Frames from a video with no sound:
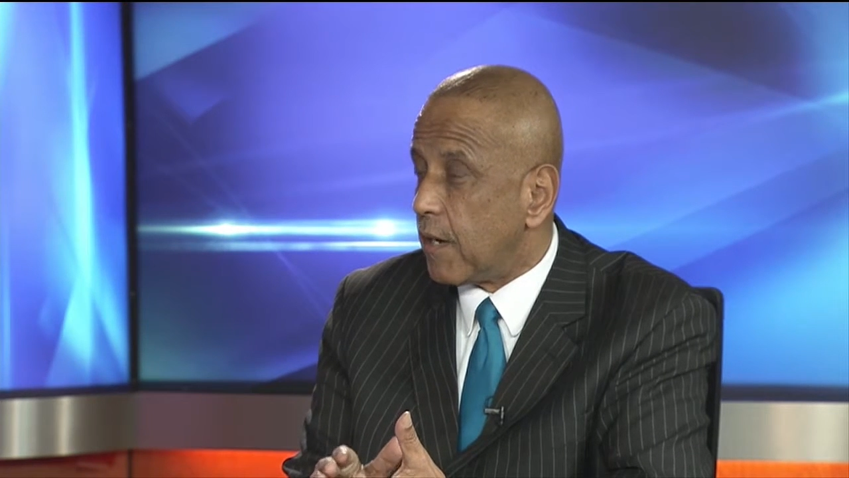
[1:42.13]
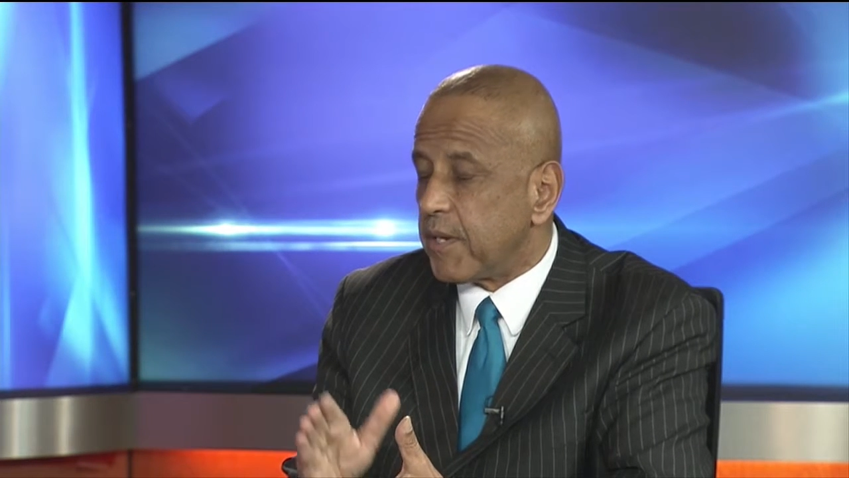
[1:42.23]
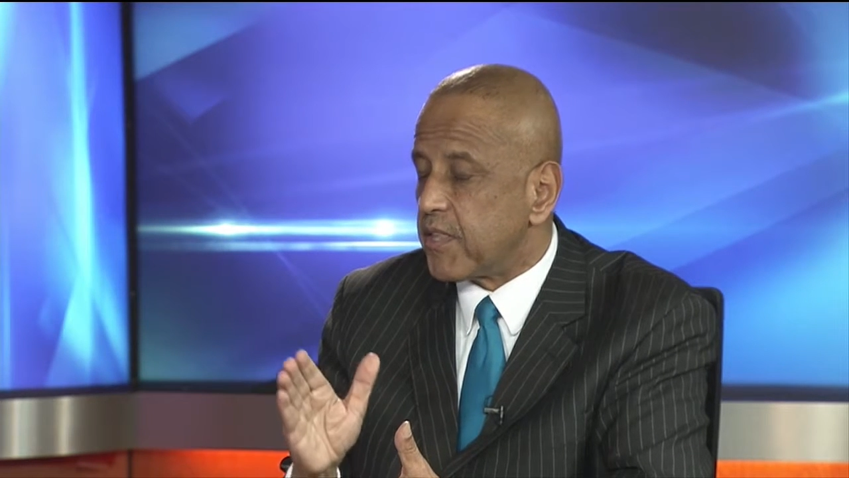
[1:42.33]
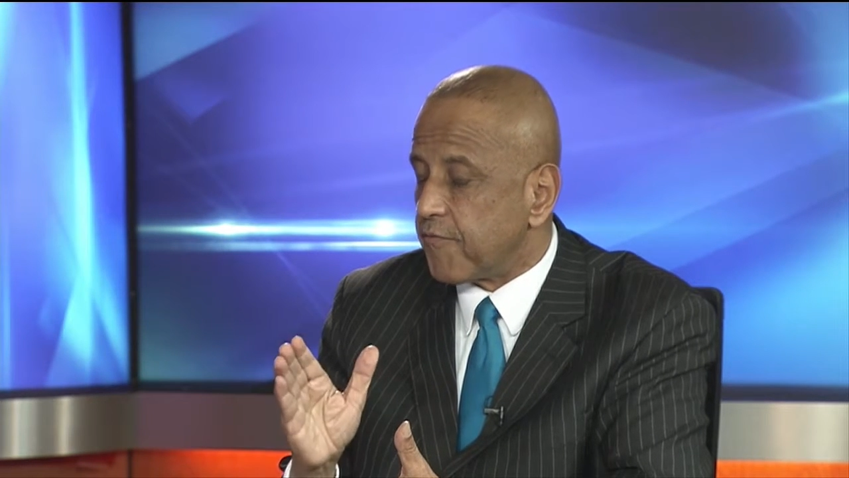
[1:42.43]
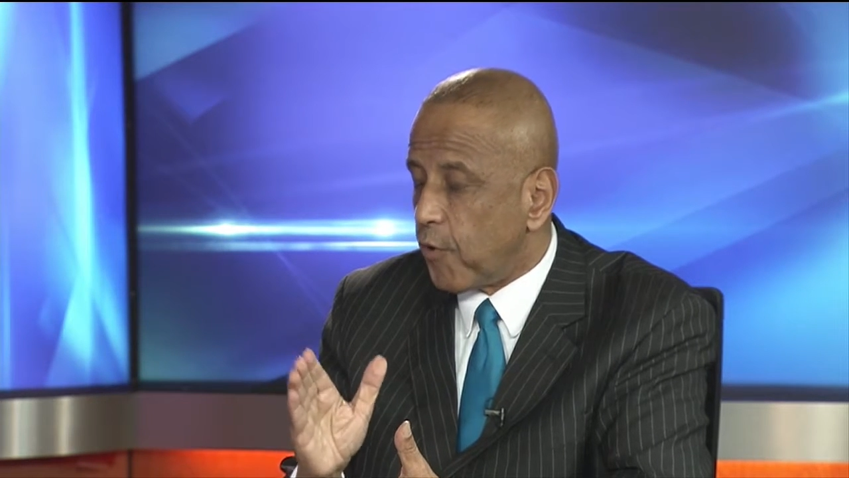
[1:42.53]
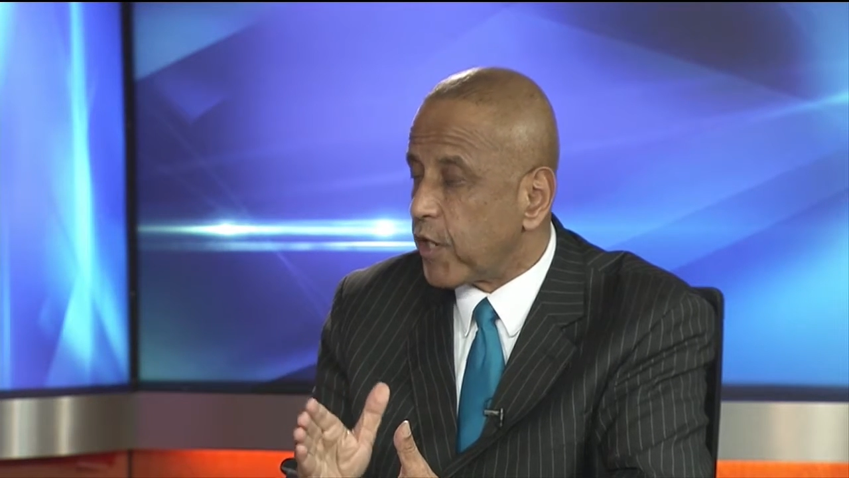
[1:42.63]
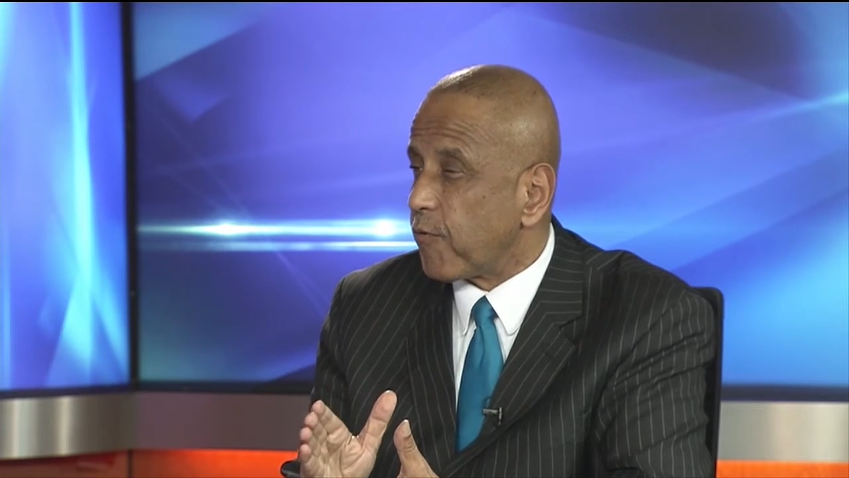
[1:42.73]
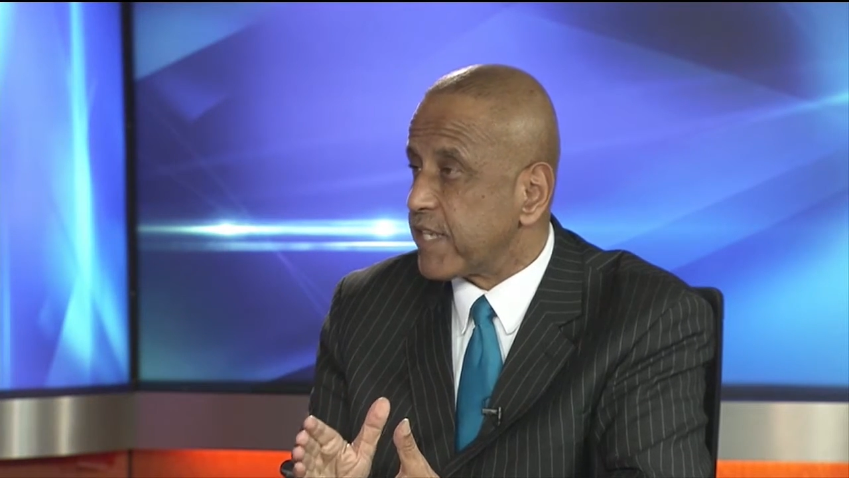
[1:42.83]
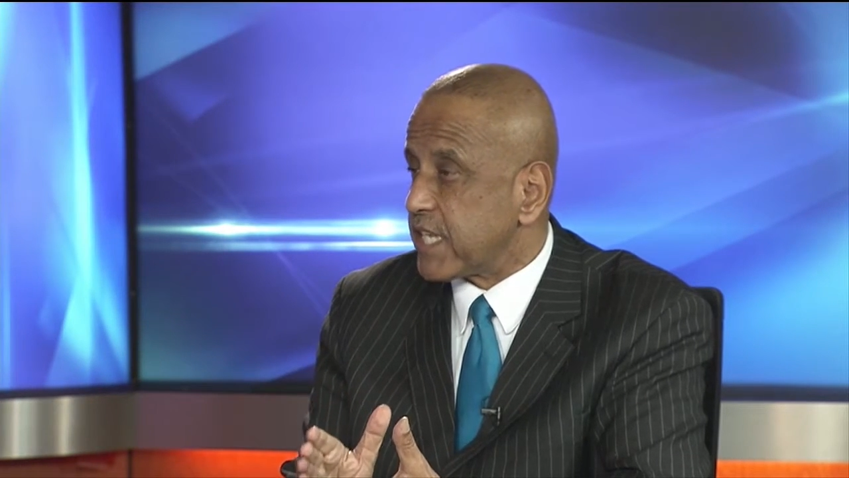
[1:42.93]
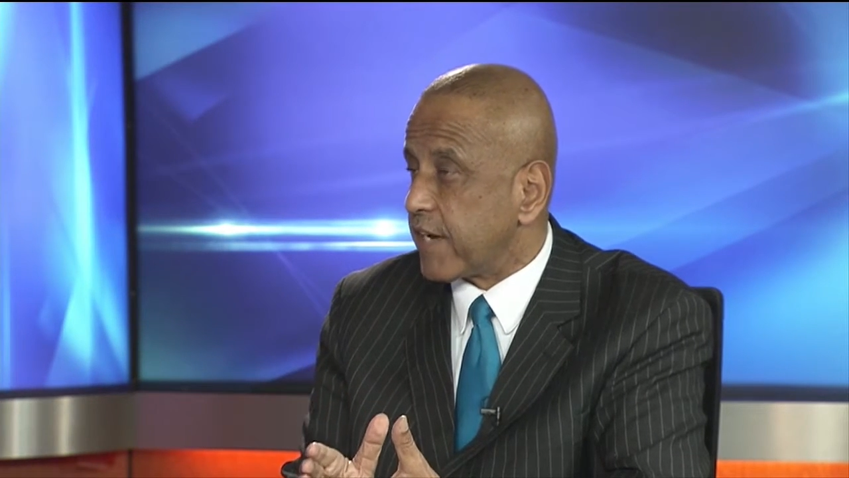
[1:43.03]
I mean the
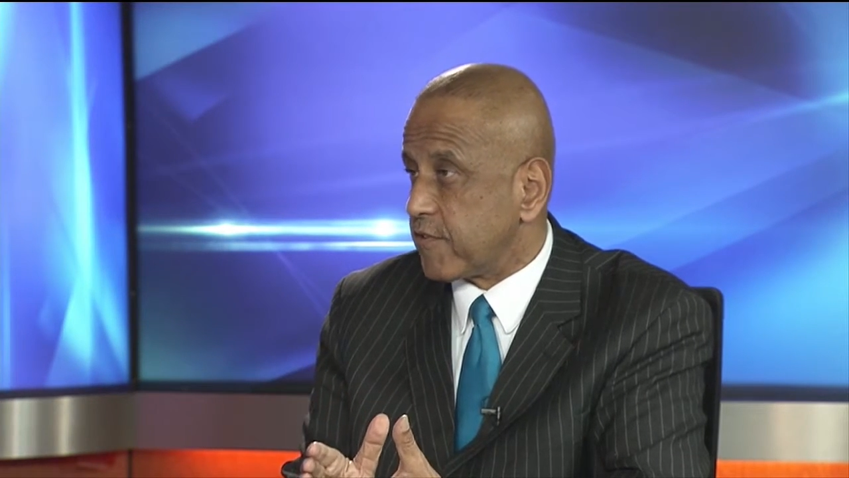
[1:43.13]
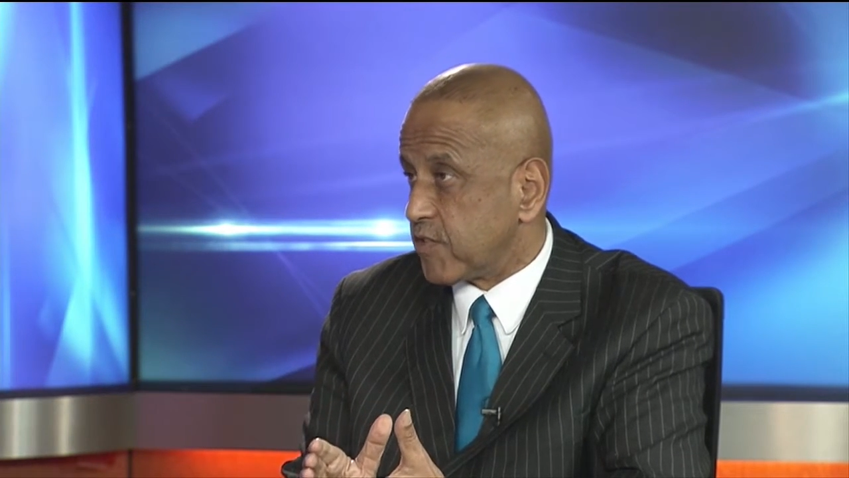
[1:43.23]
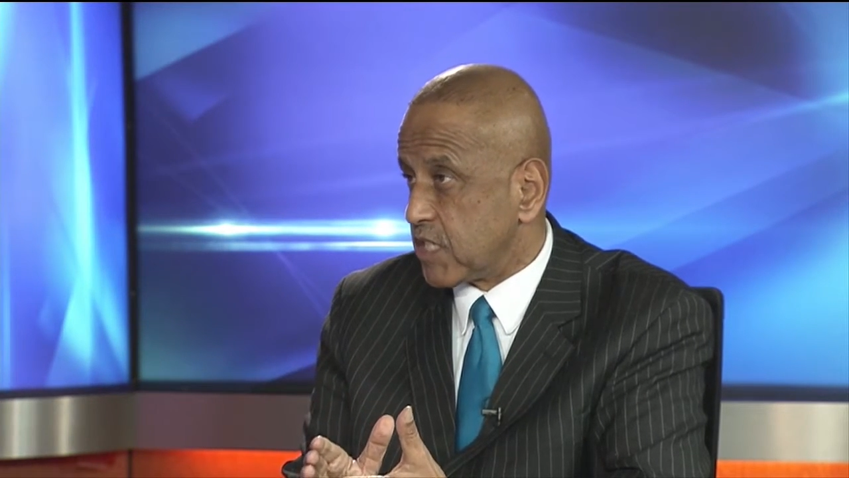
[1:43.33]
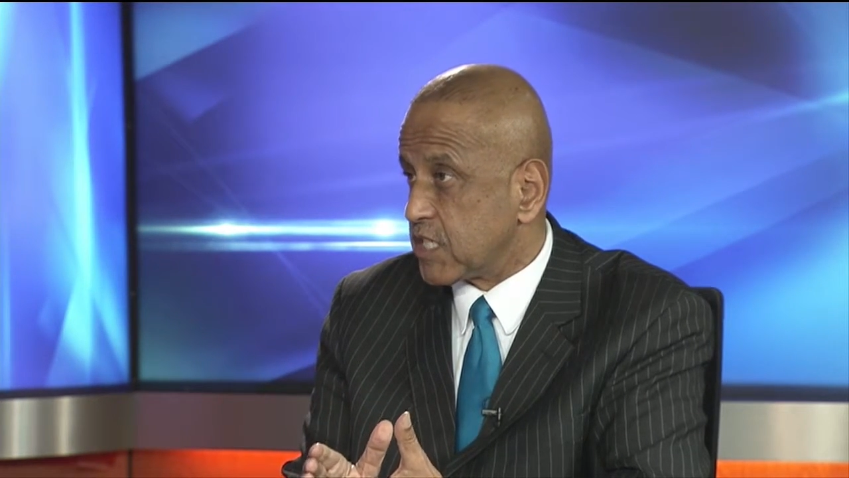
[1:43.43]
Voting Rights Act of